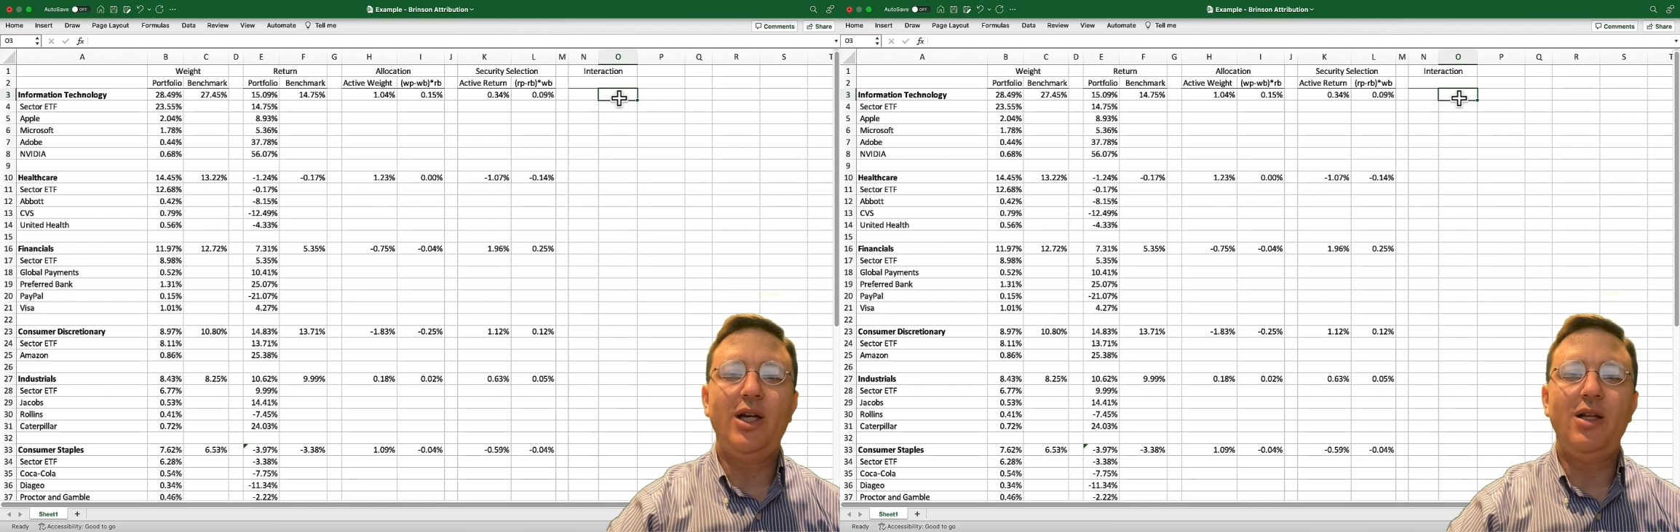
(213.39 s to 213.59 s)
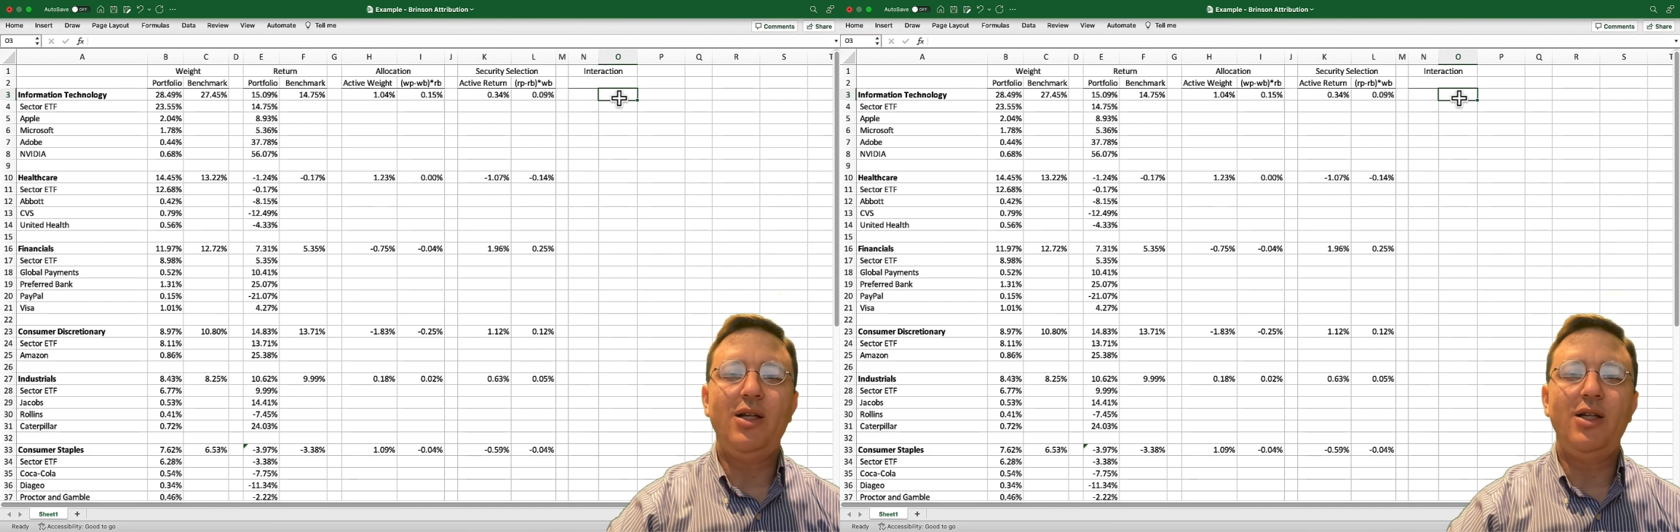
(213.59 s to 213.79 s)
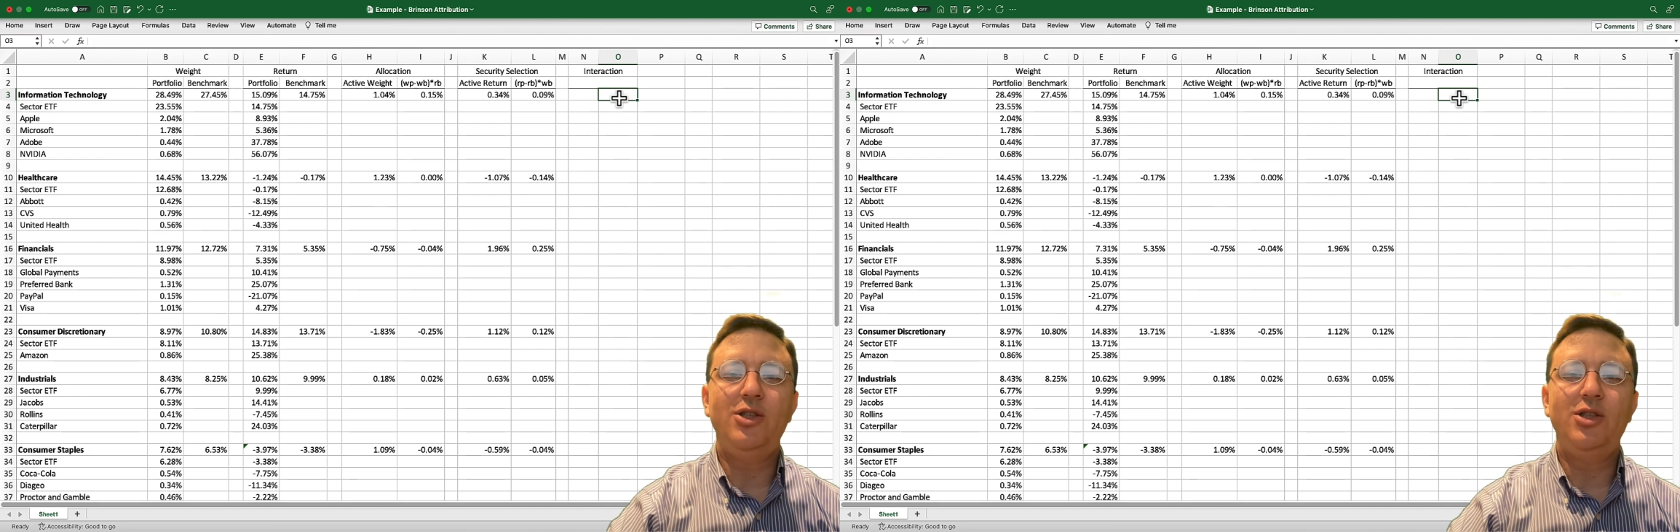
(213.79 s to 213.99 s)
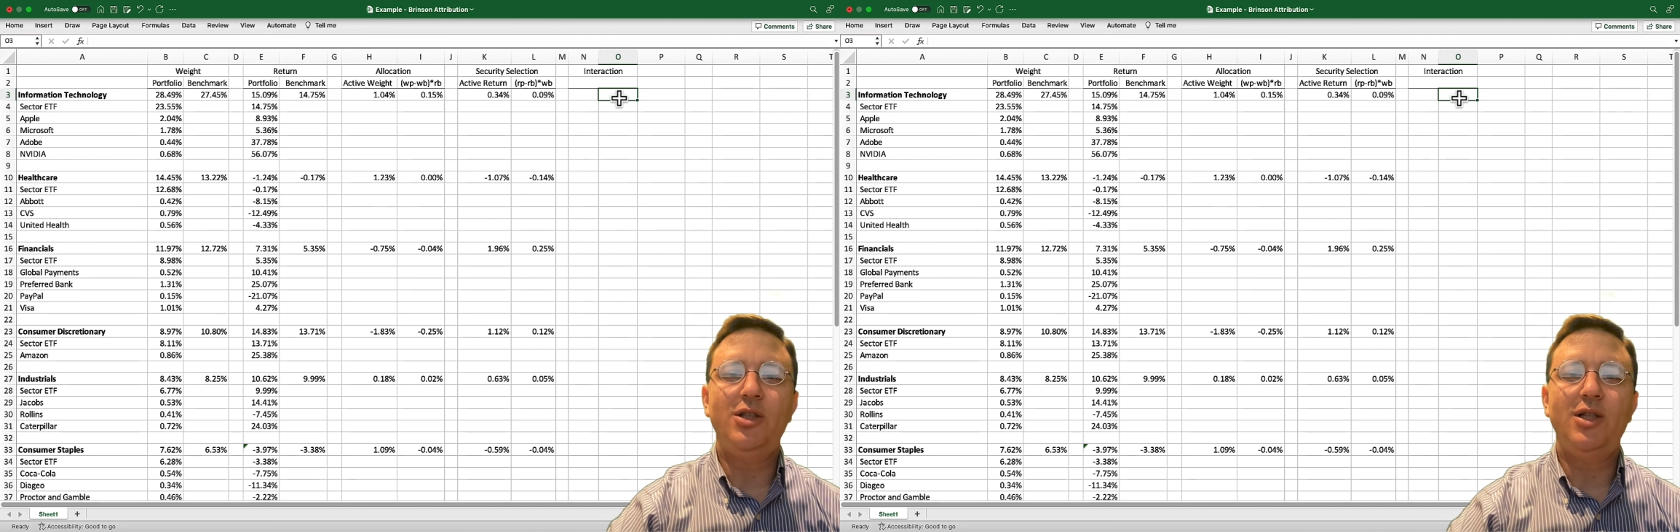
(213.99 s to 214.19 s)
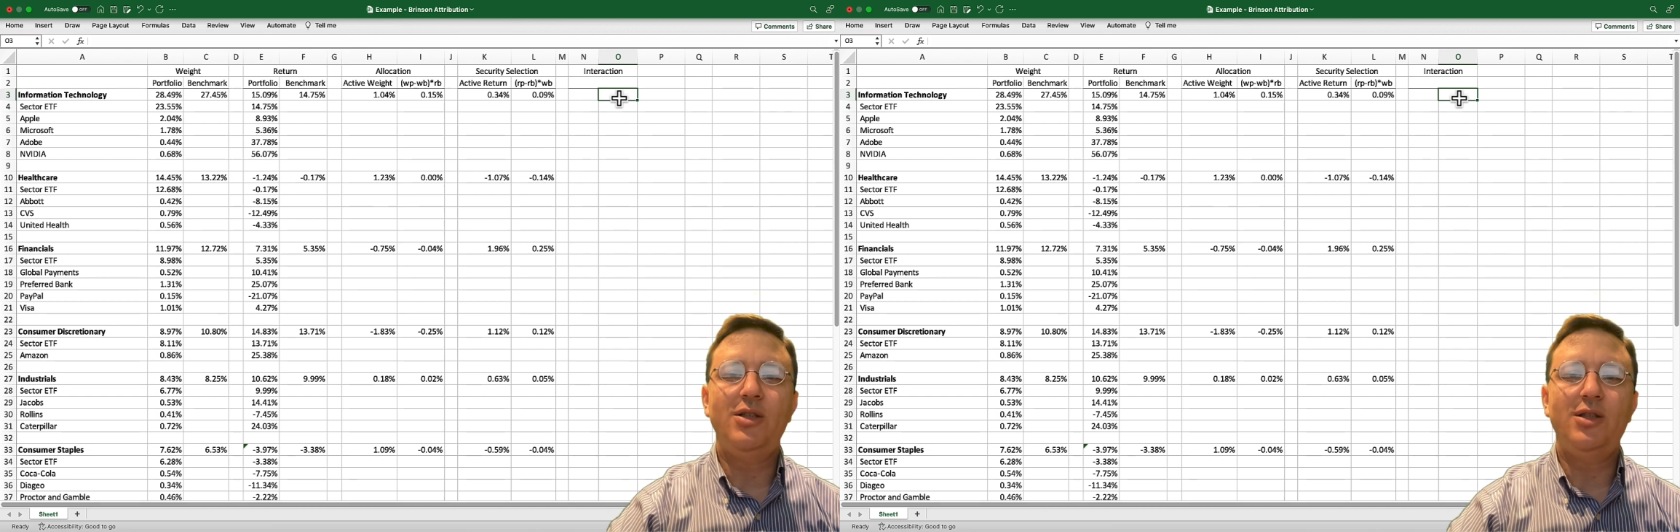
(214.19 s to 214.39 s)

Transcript: allocation and